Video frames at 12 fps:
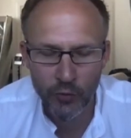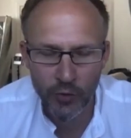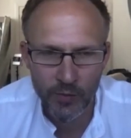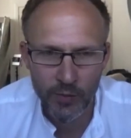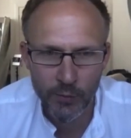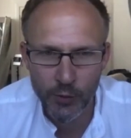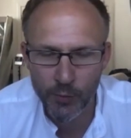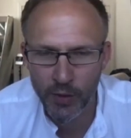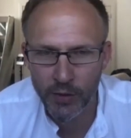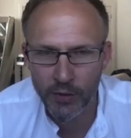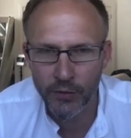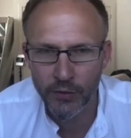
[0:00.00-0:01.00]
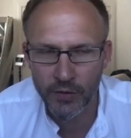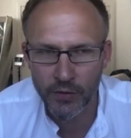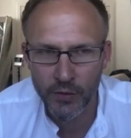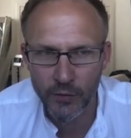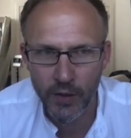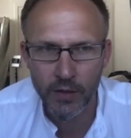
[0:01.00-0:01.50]
treatment response, and
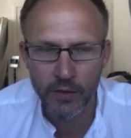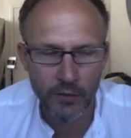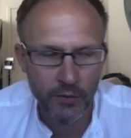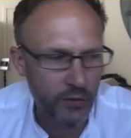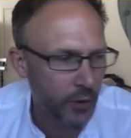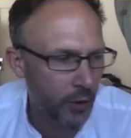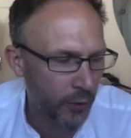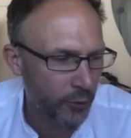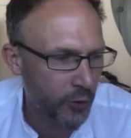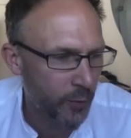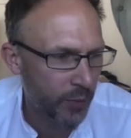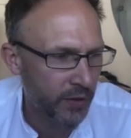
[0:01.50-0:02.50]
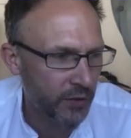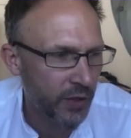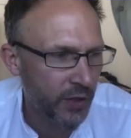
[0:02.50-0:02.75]
surveillance colonoscopies.